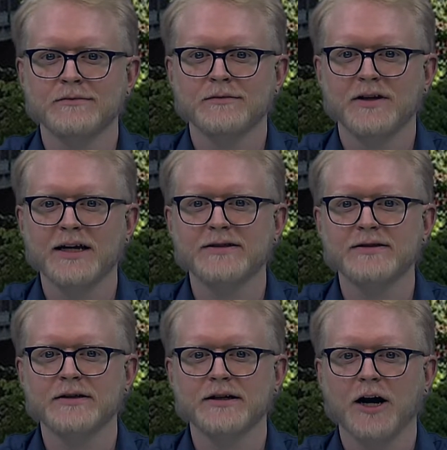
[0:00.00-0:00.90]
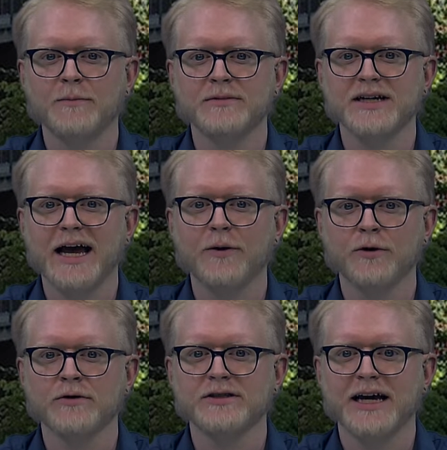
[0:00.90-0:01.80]
The incident comes
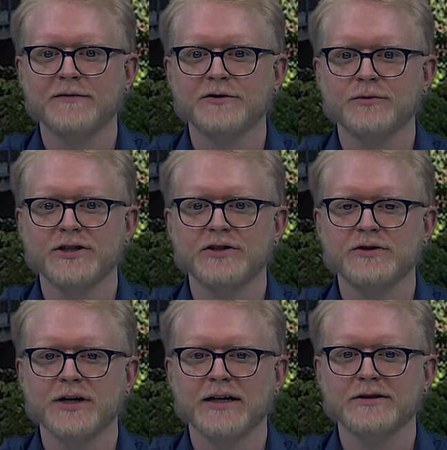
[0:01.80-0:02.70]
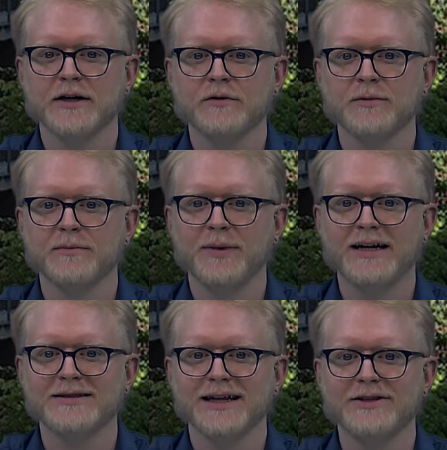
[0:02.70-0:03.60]
hours after Rishi Sunak's government
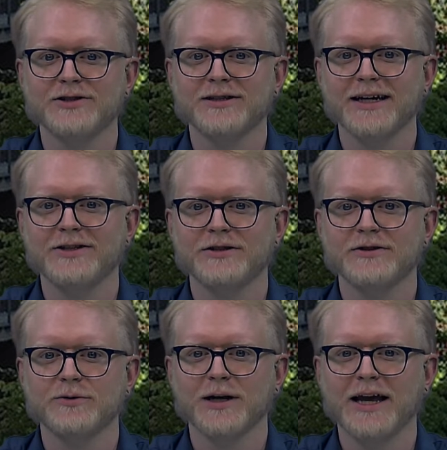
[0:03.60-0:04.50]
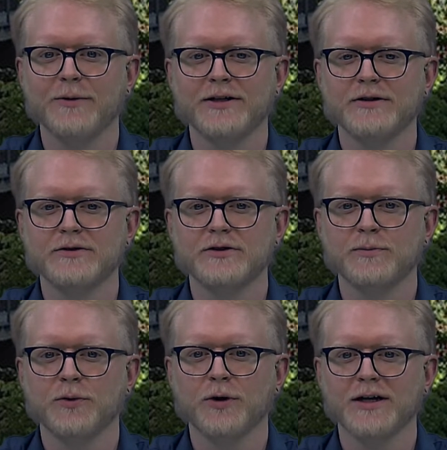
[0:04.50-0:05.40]
passed legislation to allow it to
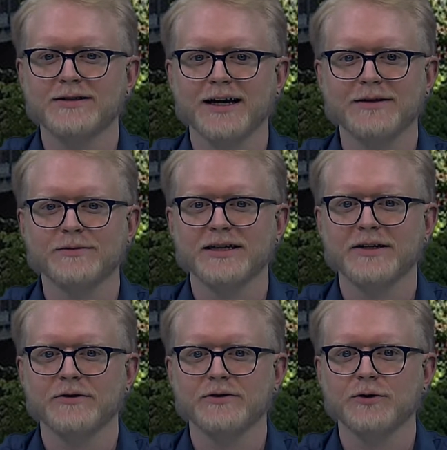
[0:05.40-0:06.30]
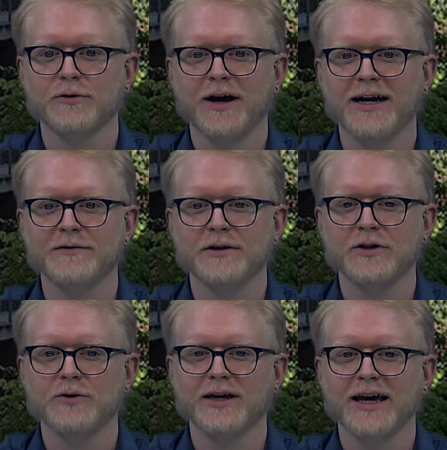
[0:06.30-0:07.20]
deport asylum seekers who arrive in the
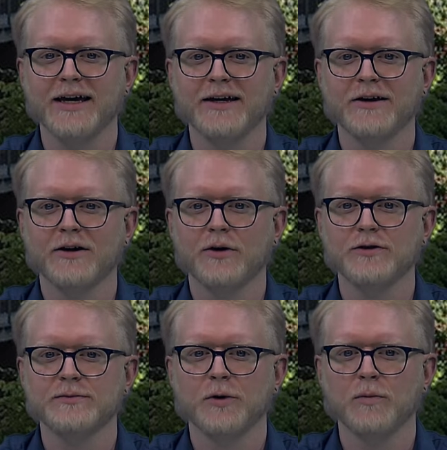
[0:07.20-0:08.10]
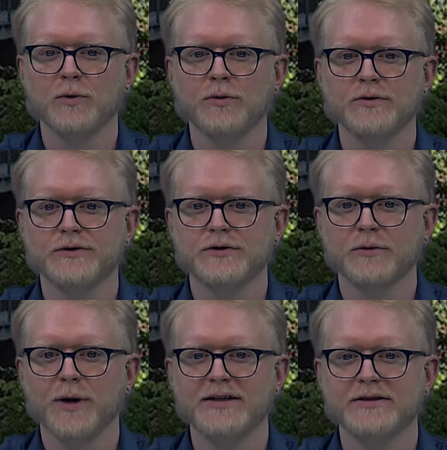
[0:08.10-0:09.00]
UK on small boats to
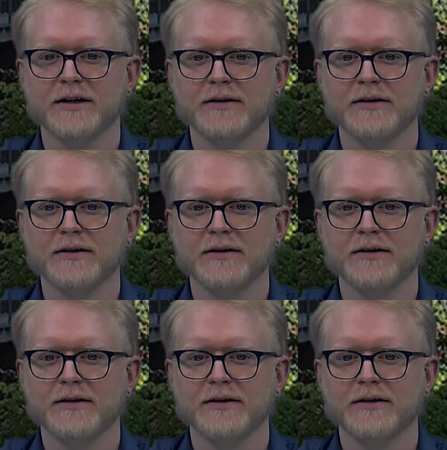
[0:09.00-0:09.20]
Rwanda.